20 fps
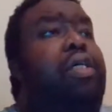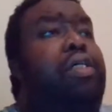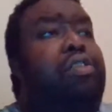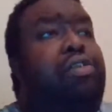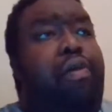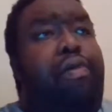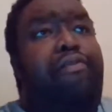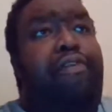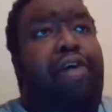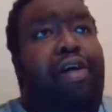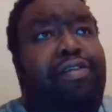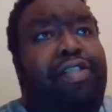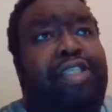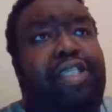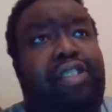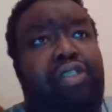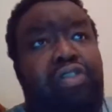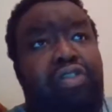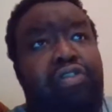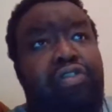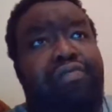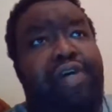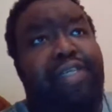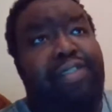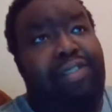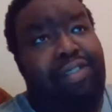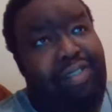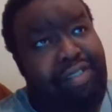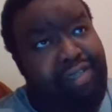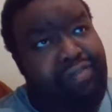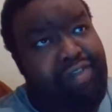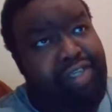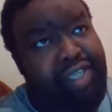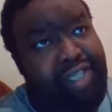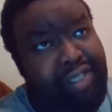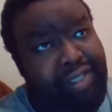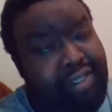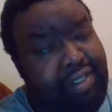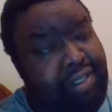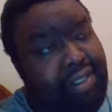"So if I've seen
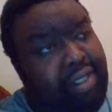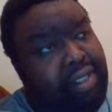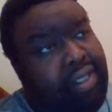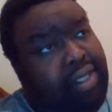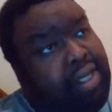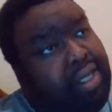2017's